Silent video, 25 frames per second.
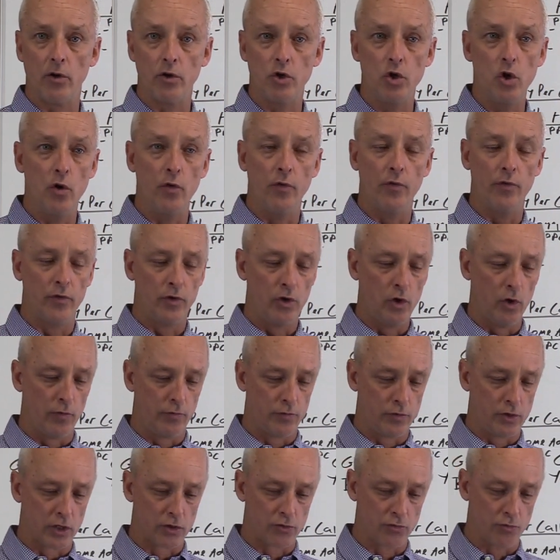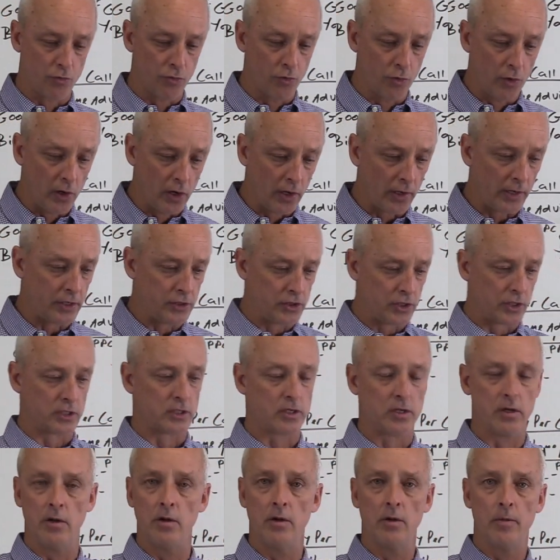You've just really
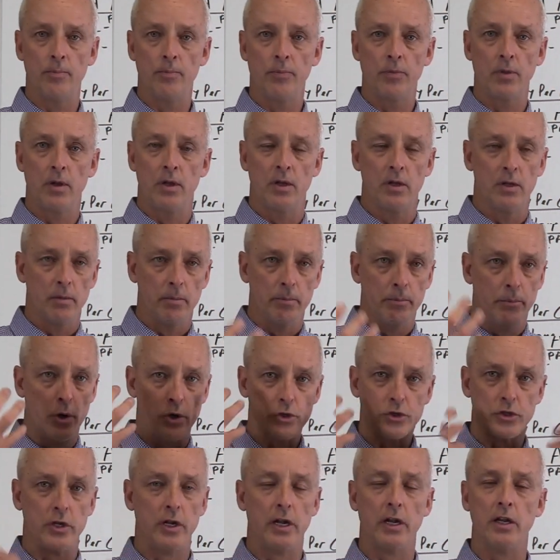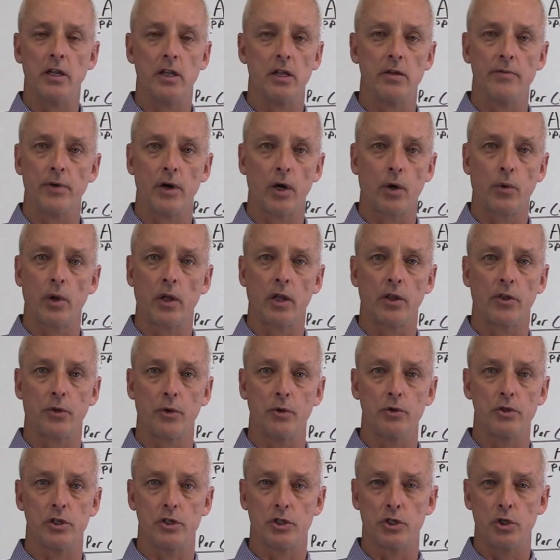just pushed it into them very quickly
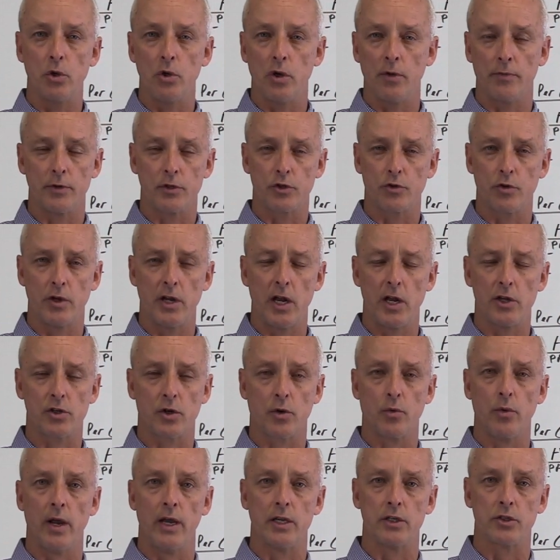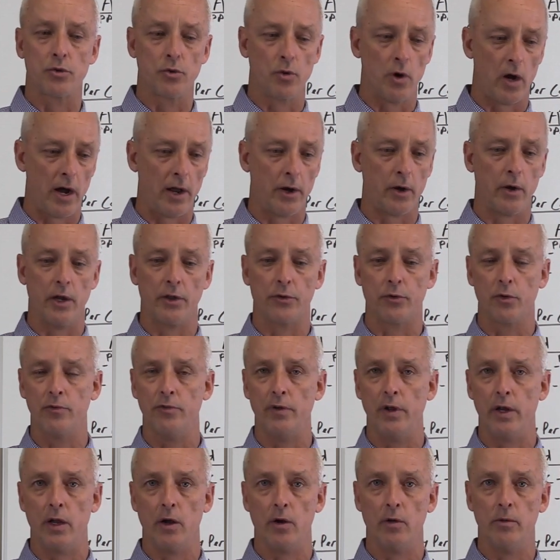through just two different strategic ways, through audio and through
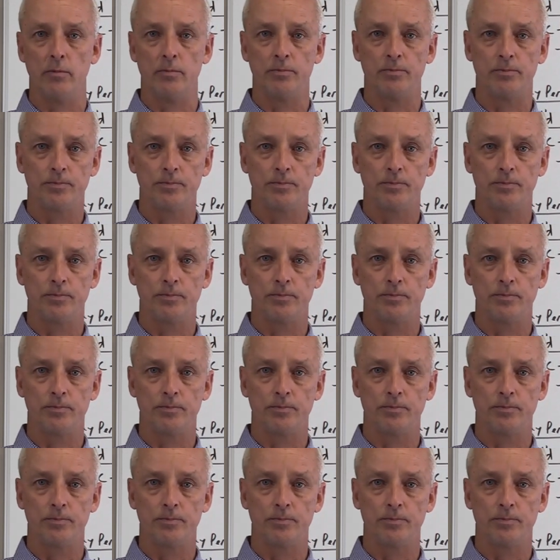video.